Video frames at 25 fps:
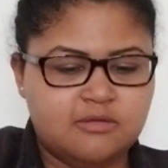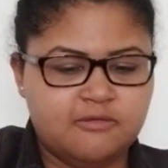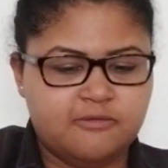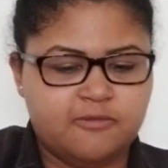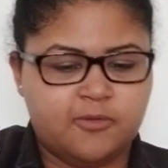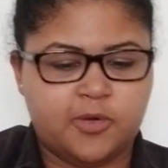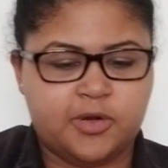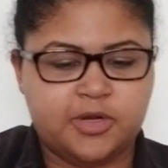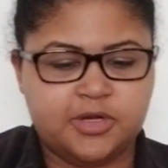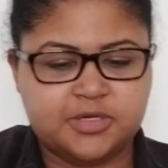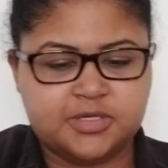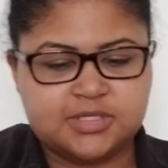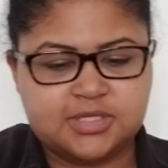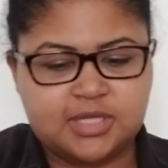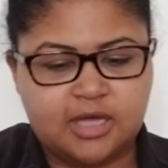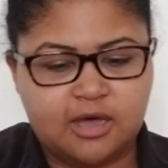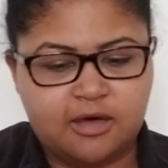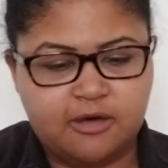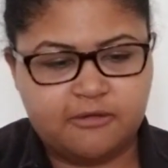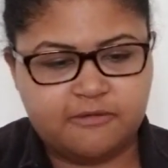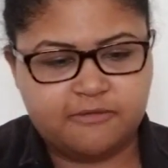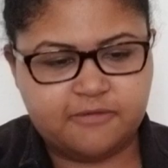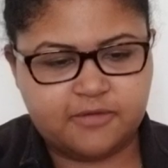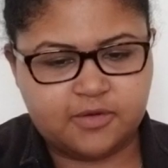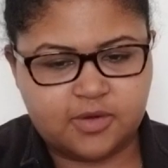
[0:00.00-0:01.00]
for
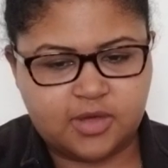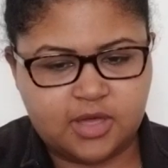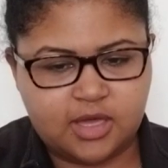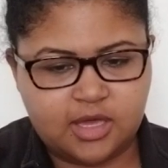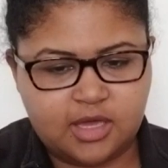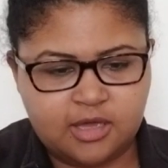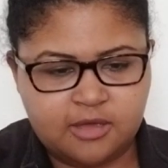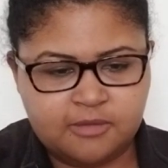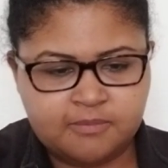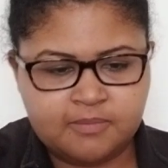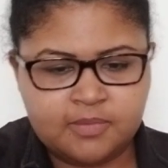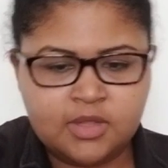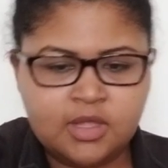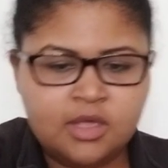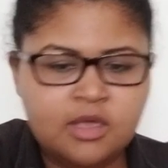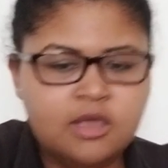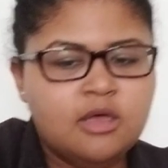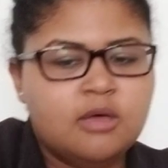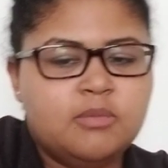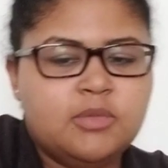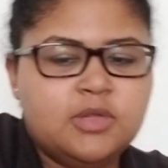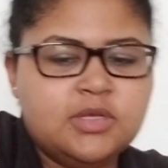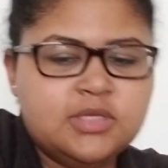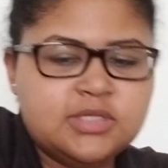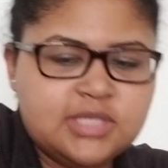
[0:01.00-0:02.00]
yourself okay i'm
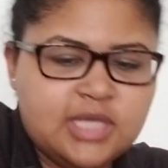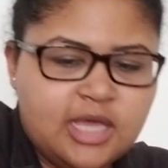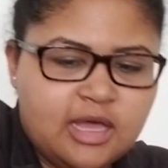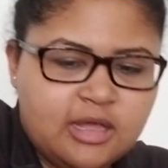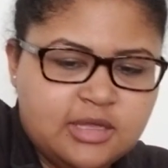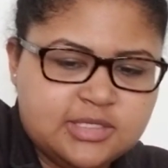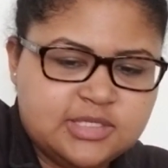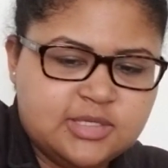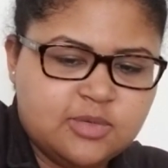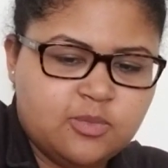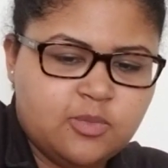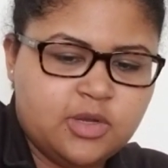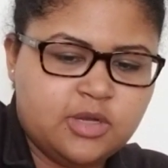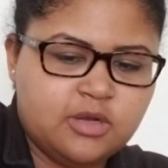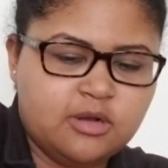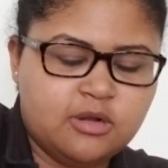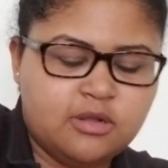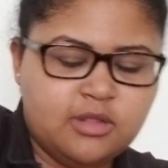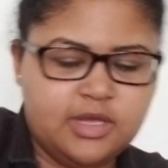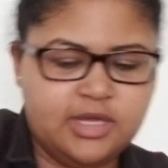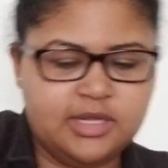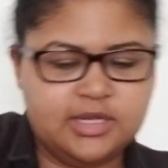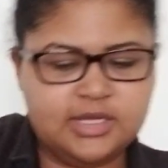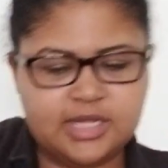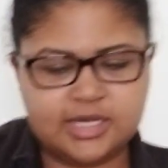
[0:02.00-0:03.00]
gonna use the alice in
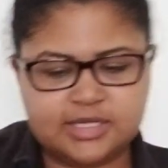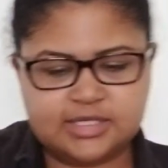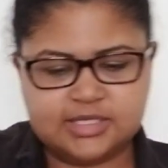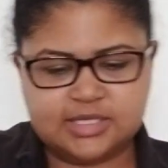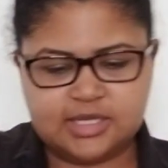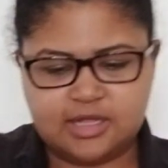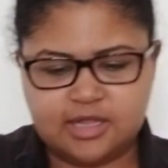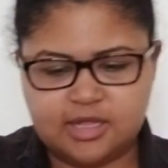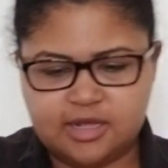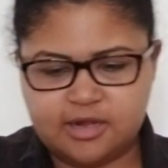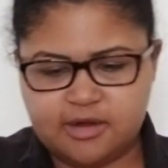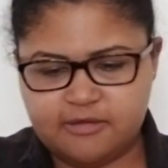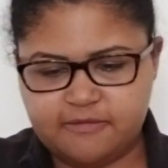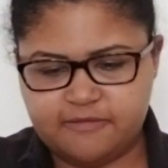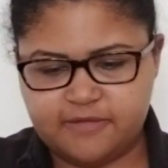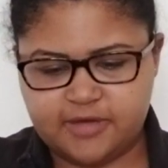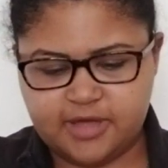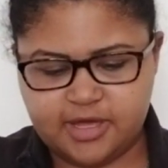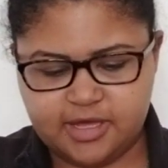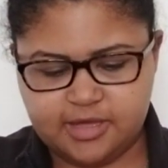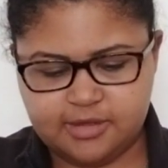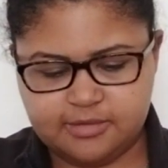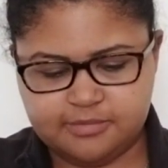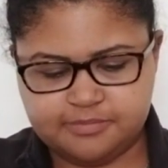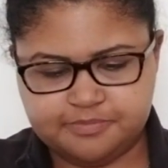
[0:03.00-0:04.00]
wonderland deck to
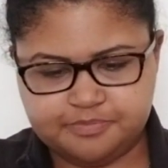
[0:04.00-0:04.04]
clarify